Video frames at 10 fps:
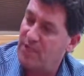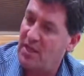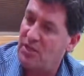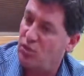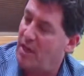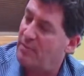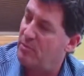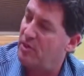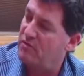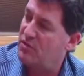and drop
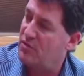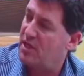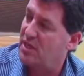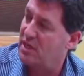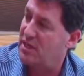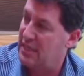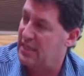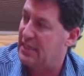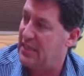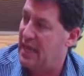them off so they can
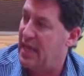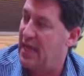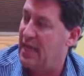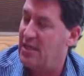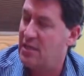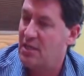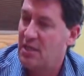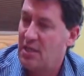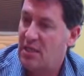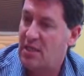eat and
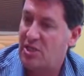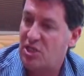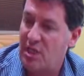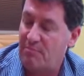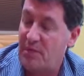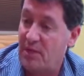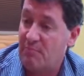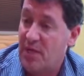shop there.